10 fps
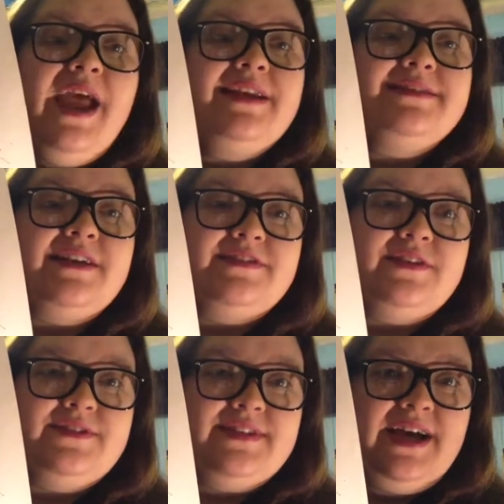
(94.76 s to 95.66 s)
It is
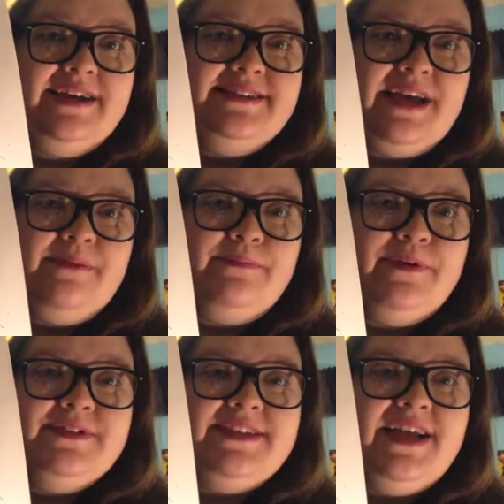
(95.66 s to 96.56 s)
also signed and
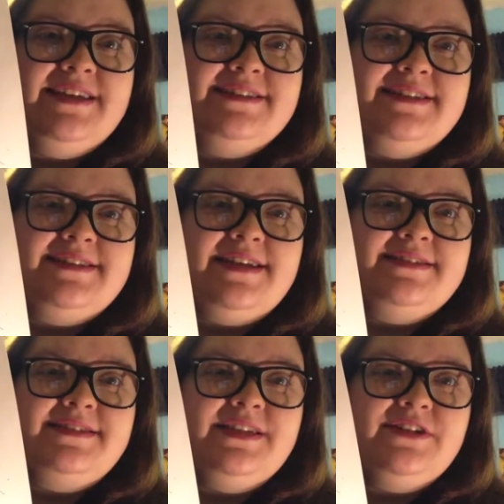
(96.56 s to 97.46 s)
personalized. It
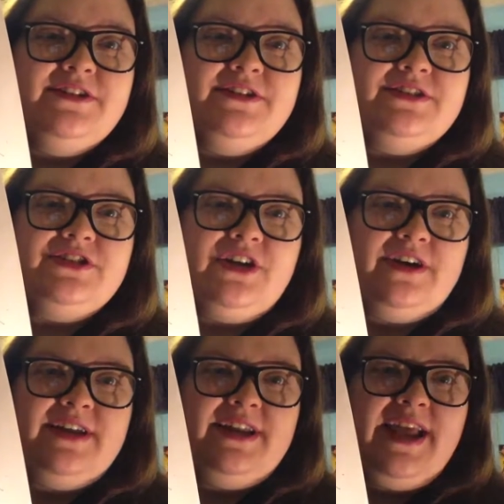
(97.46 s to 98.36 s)
says, Dear
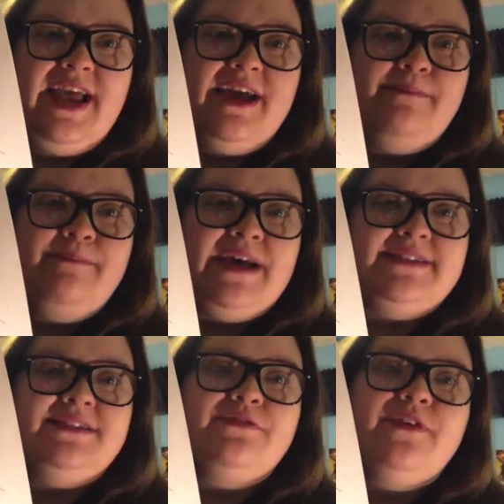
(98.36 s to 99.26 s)
Chardon and
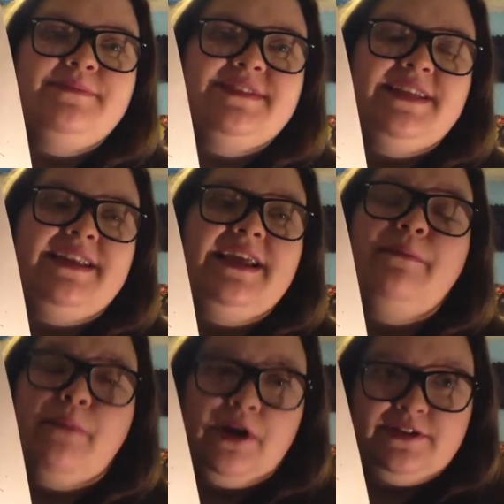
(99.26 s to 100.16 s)
best from Sydney,
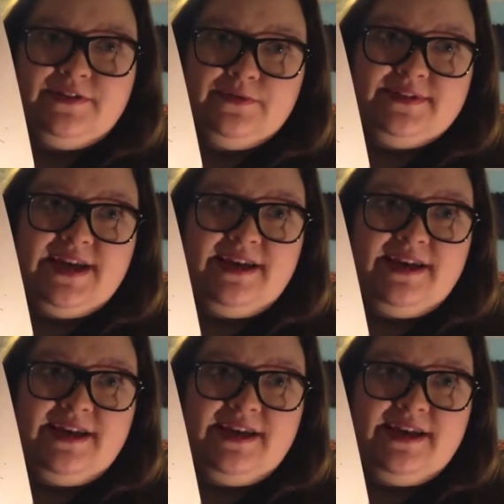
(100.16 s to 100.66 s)
Markus Zusak.